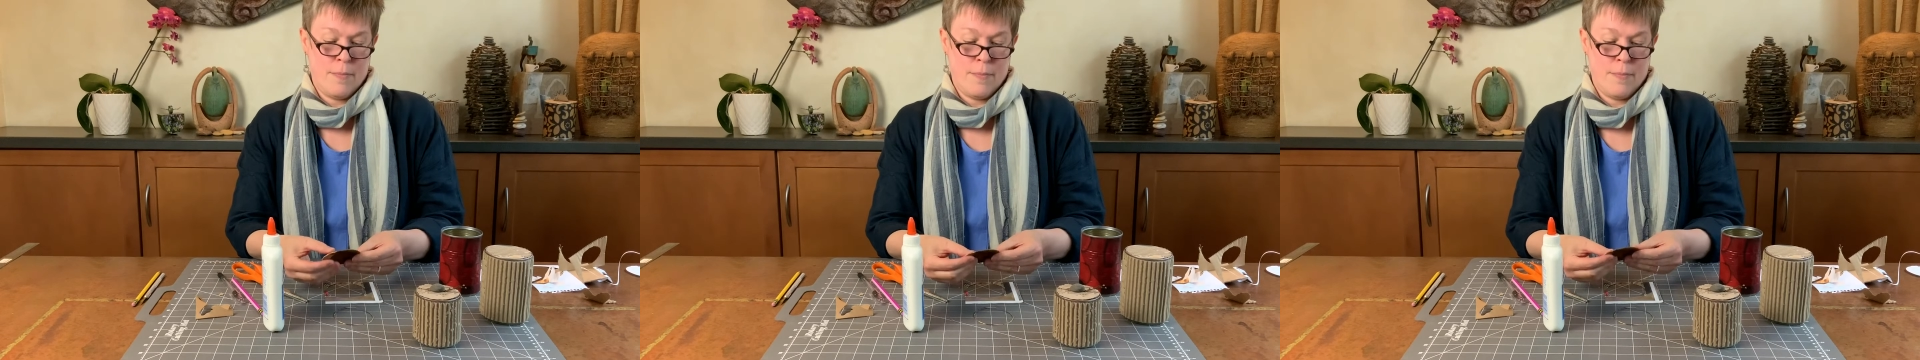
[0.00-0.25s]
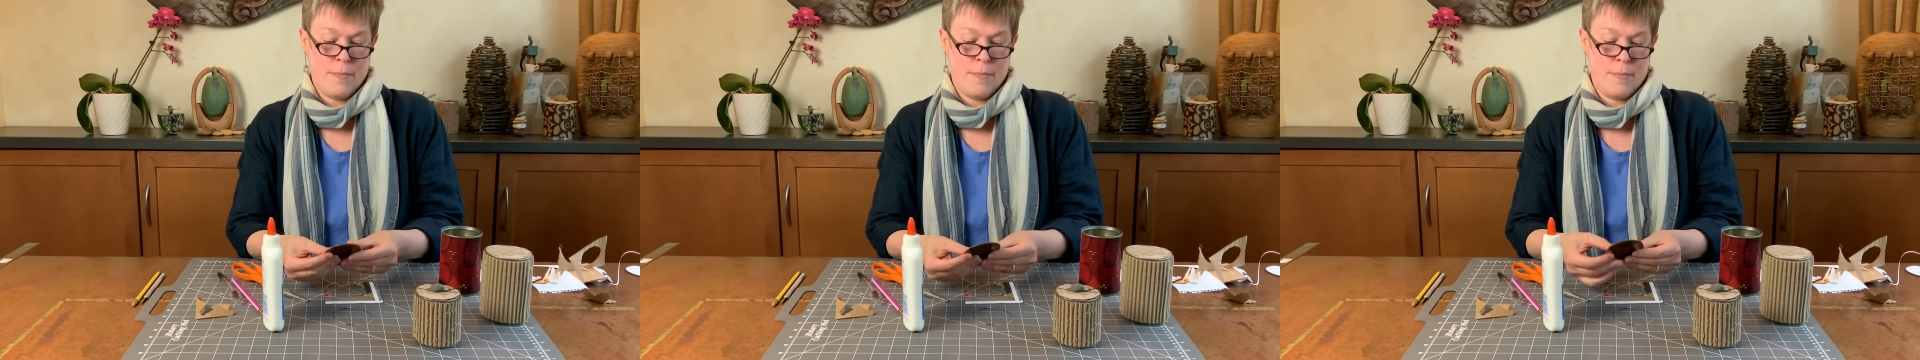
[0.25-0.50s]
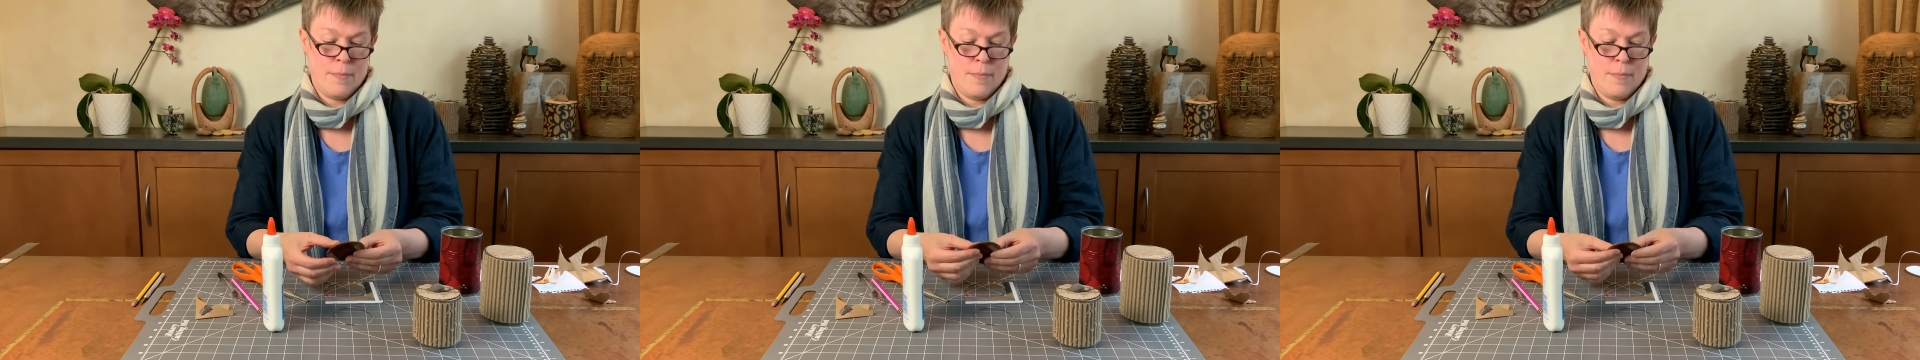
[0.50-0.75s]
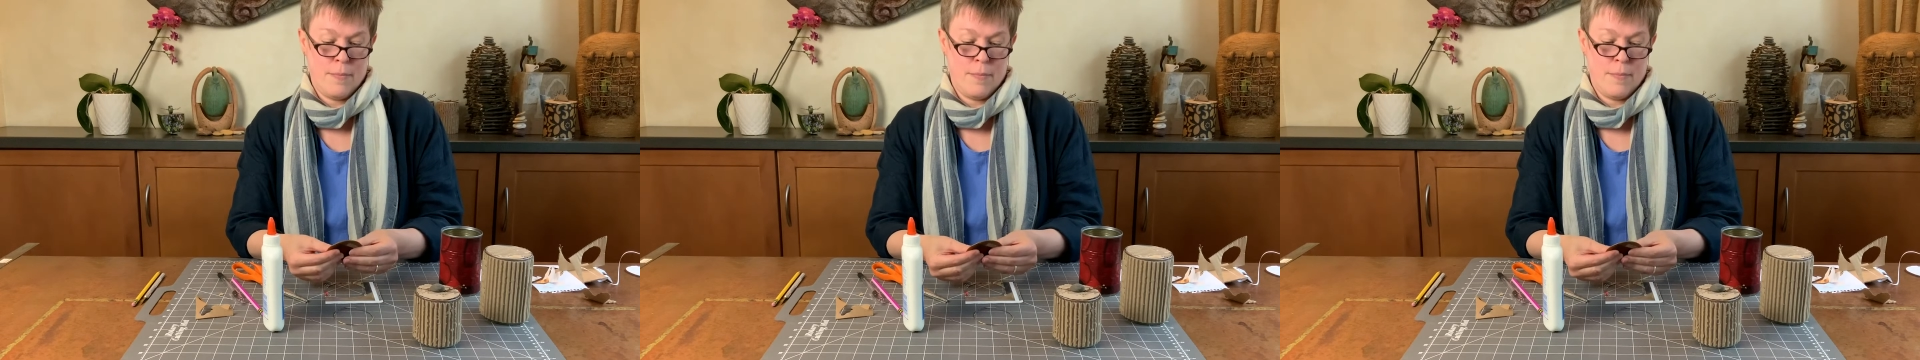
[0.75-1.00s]

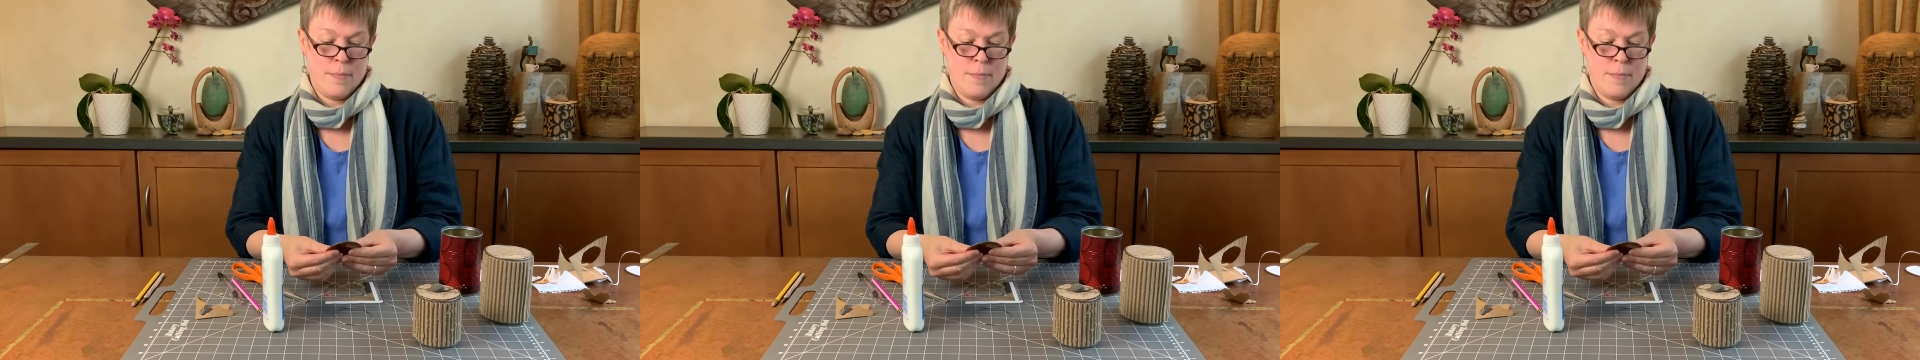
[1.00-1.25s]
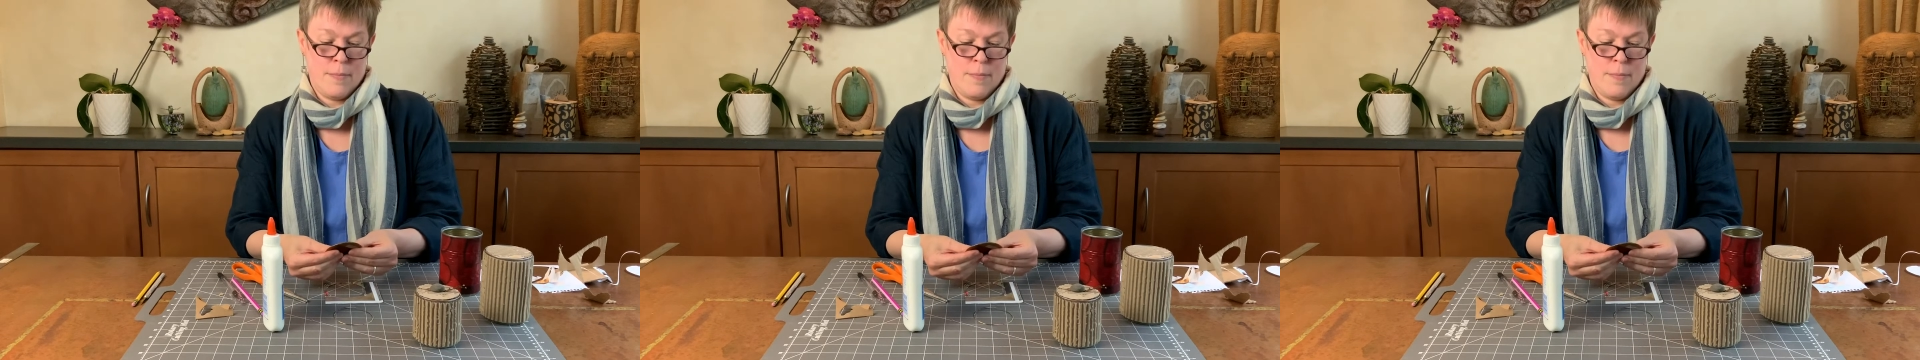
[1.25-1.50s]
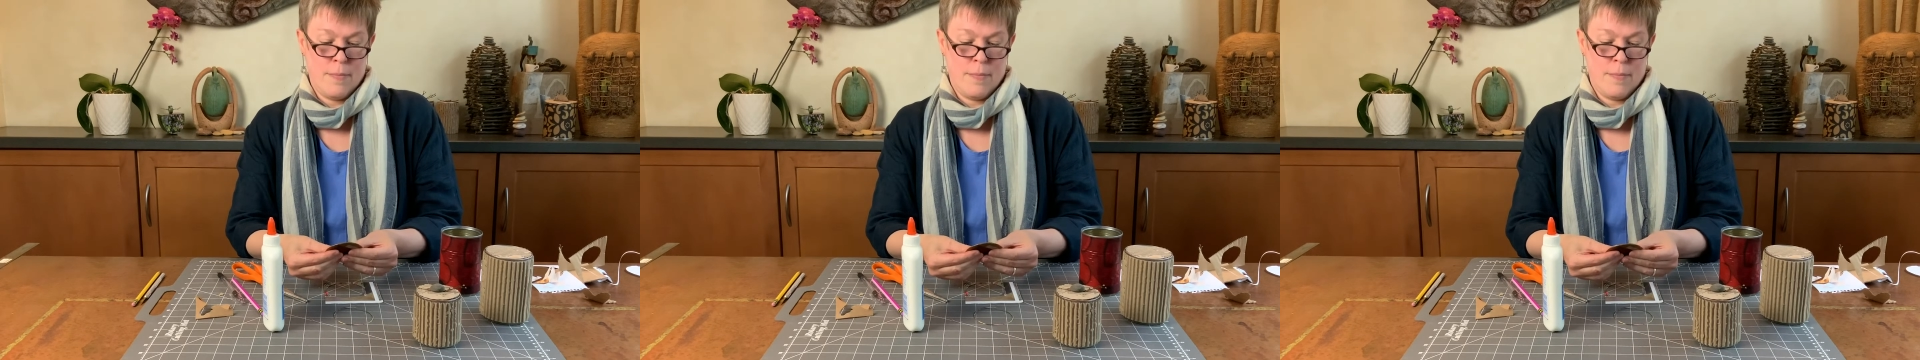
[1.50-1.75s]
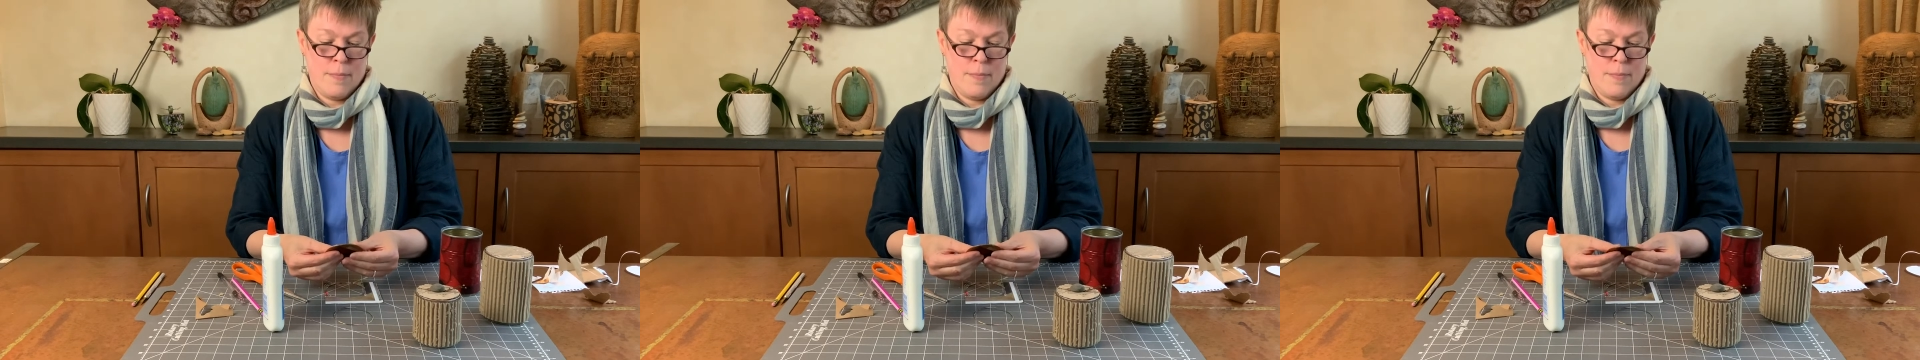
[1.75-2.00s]

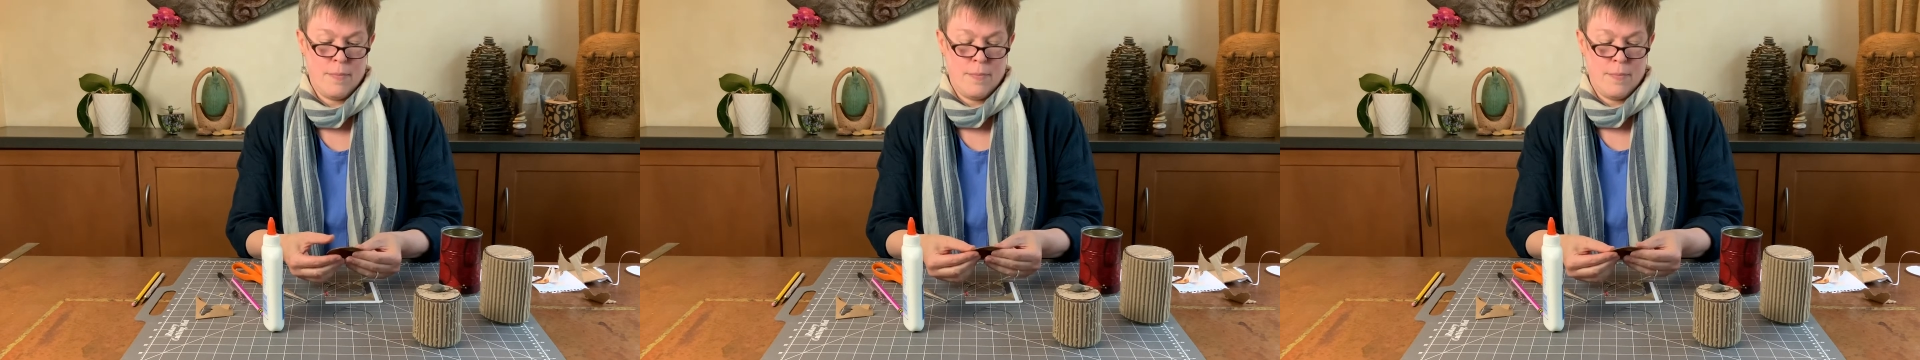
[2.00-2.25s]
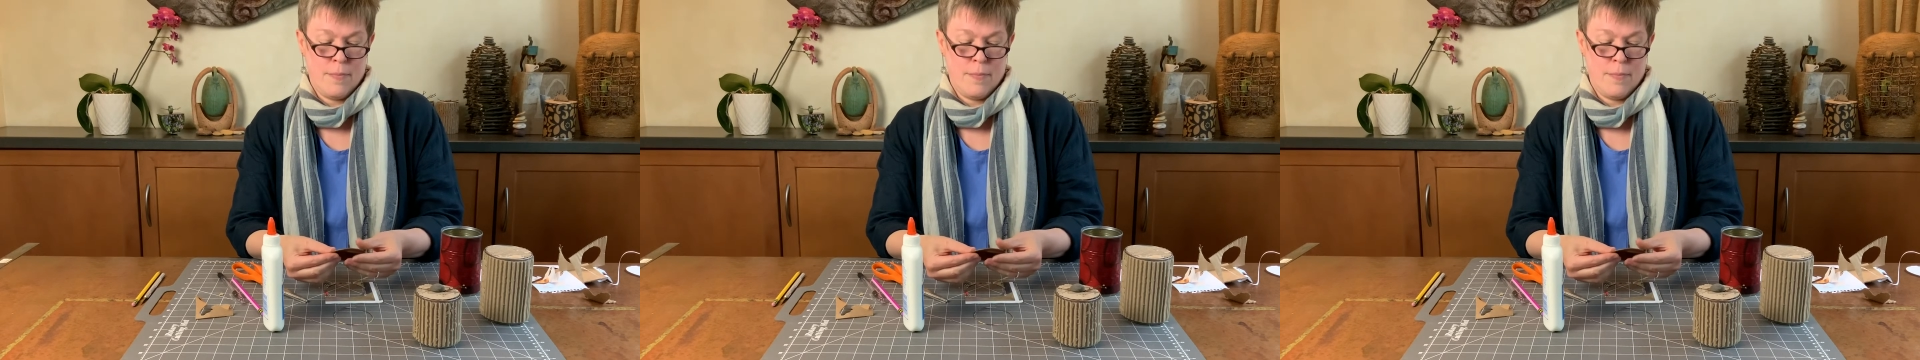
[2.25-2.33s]
No one is speaking in this clip.